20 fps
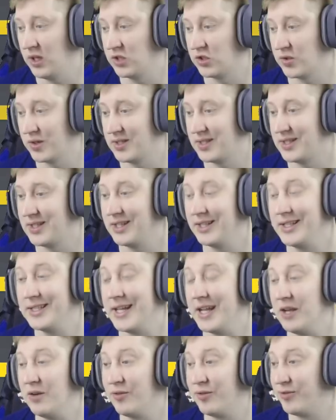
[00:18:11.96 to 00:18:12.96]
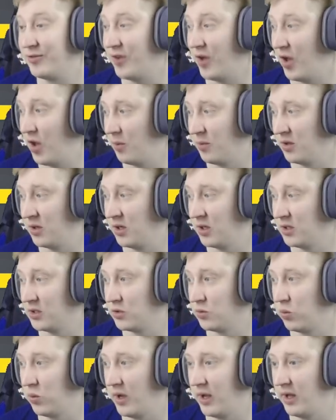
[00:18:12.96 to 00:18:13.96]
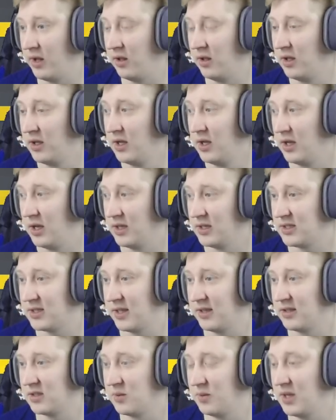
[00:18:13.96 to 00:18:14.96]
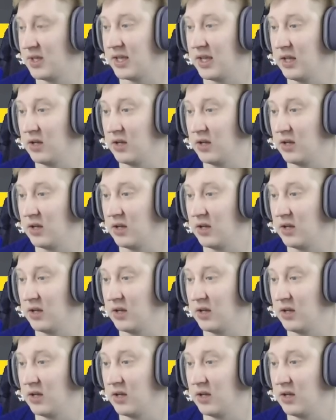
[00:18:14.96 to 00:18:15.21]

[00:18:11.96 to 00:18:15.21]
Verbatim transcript: interested in Dean Furman as well at centre mid.